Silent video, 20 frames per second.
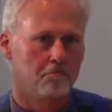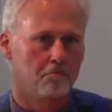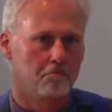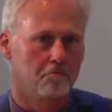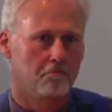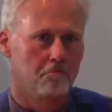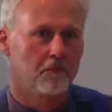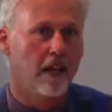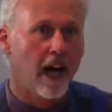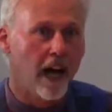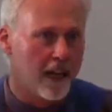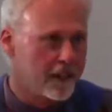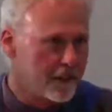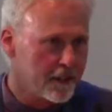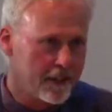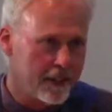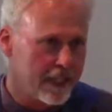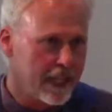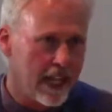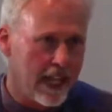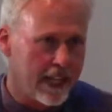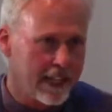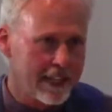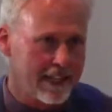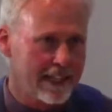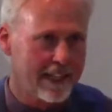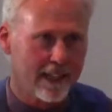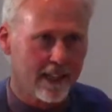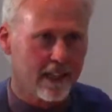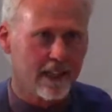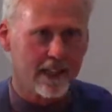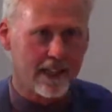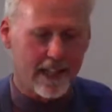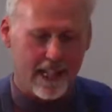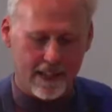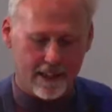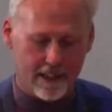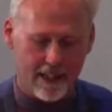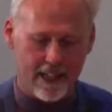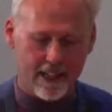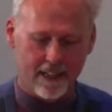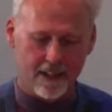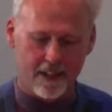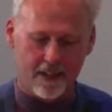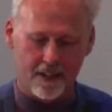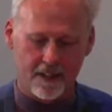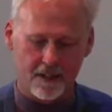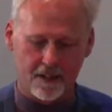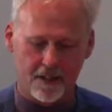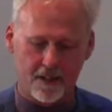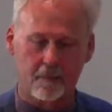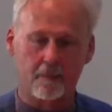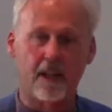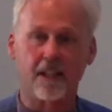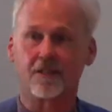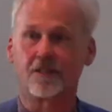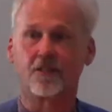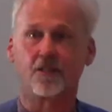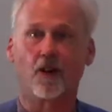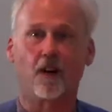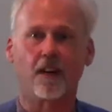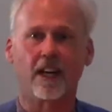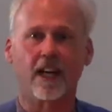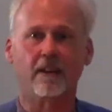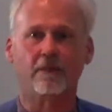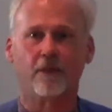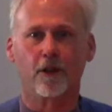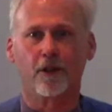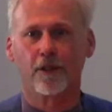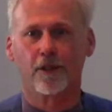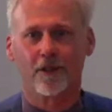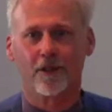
Not the idea that Layla is the best song ever.